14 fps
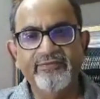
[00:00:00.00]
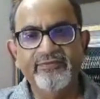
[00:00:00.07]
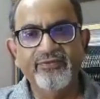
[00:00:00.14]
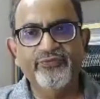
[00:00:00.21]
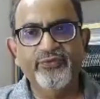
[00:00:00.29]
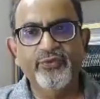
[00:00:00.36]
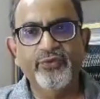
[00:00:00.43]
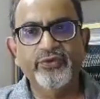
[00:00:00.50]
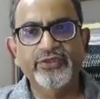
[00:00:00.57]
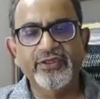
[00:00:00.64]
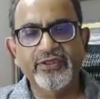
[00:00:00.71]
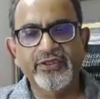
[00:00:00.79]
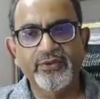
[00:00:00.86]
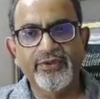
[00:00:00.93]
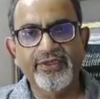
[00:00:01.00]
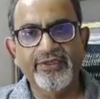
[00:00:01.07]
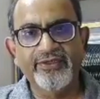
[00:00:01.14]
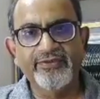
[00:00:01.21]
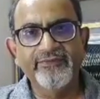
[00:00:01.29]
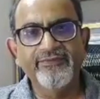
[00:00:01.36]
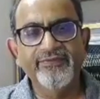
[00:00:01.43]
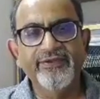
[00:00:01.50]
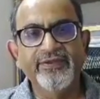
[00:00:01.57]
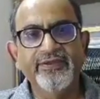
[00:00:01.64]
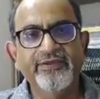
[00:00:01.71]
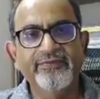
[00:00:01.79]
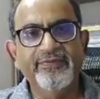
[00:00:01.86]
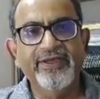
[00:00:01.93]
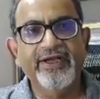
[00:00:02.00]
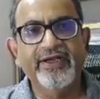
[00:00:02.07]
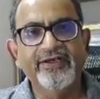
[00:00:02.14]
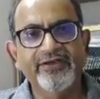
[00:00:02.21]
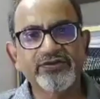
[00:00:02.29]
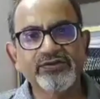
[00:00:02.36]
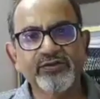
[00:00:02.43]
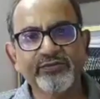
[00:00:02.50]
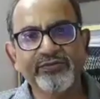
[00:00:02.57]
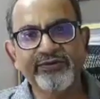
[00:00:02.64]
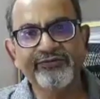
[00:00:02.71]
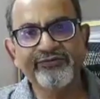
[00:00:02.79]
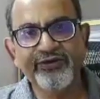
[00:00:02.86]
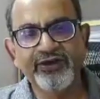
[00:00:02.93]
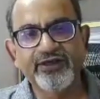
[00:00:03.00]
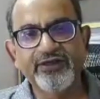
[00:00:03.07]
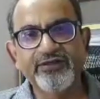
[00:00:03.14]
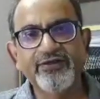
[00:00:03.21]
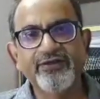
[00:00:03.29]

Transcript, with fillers: before the closure, the bladder should be filled